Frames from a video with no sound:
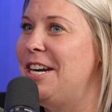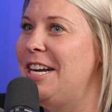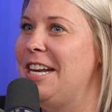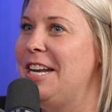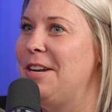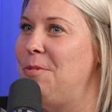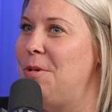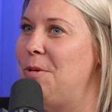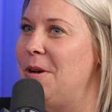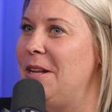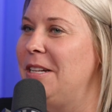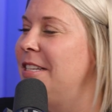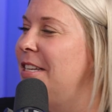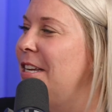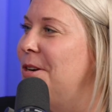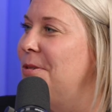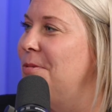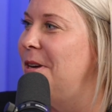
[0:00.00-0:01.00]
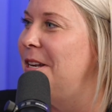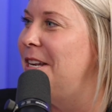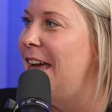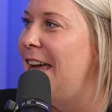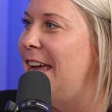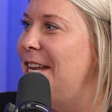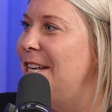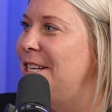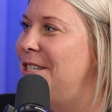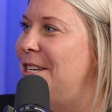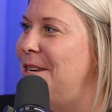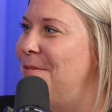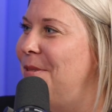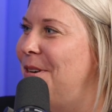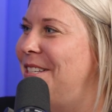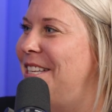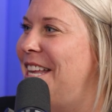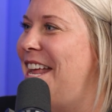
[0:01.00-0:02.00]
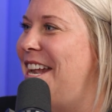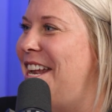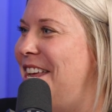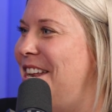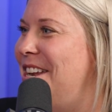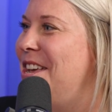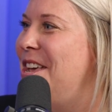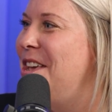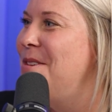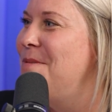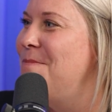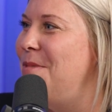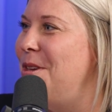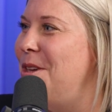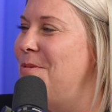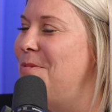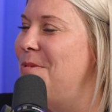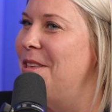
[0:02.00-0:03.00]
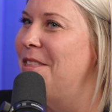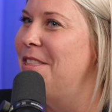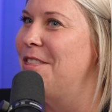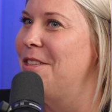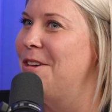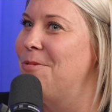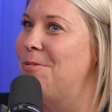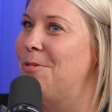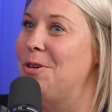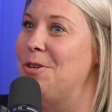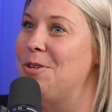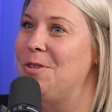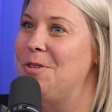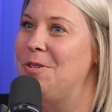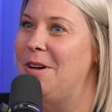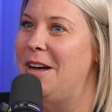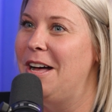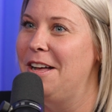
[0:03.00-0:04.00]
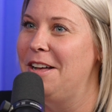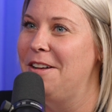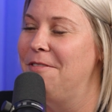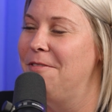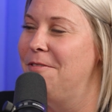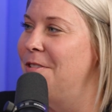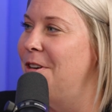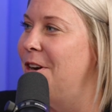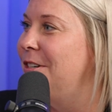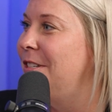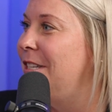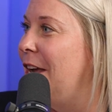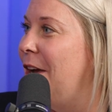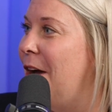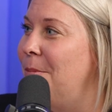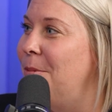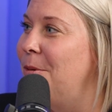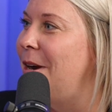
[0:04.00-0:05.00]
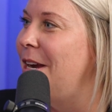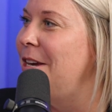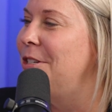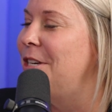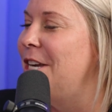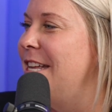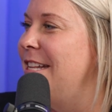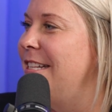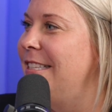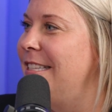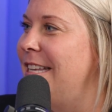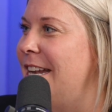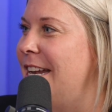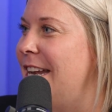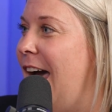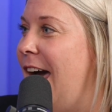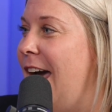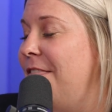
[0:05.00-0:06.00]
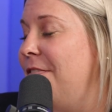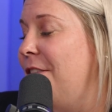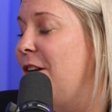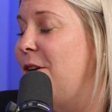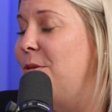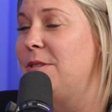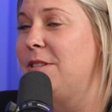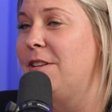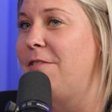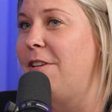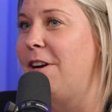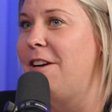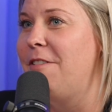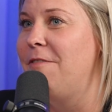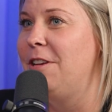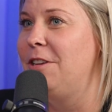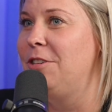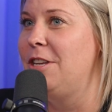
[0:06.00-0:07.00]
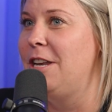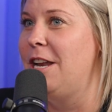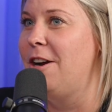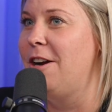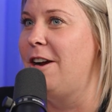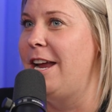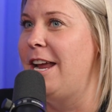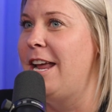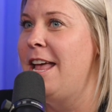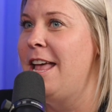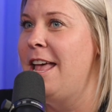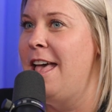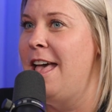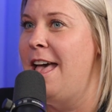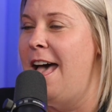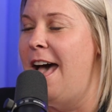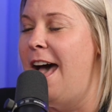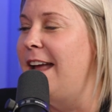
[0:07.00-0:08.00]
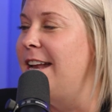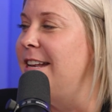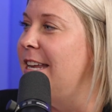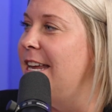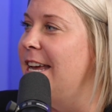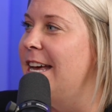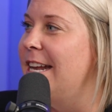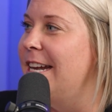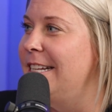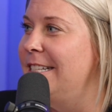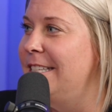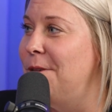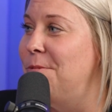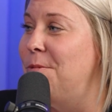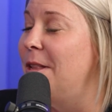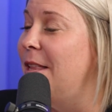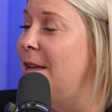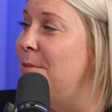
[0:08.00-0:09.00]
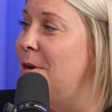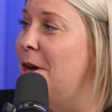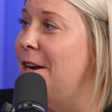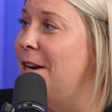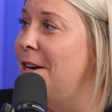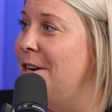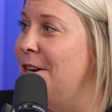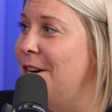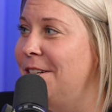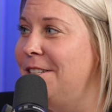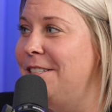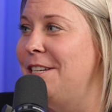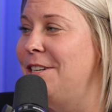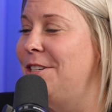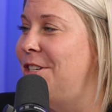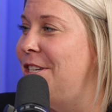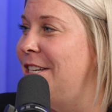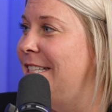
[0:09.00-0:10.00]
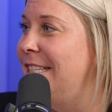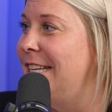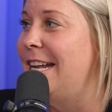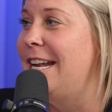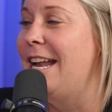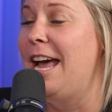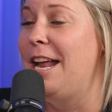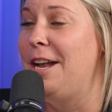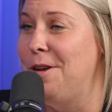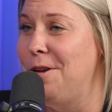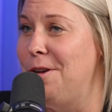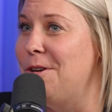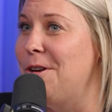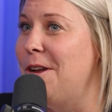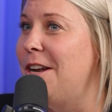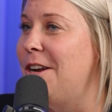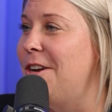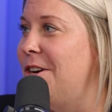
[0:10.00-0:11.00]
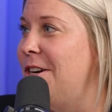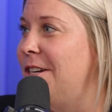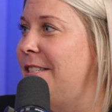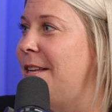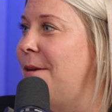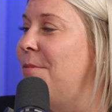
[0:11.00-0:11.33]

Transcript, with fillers: And we went to dinner one night, and she presented me with the role of nursing operations. And I thought it was a very visionary idea. And I said, "Well, I'm not a nurse." And she said, "I know you're not a nurse.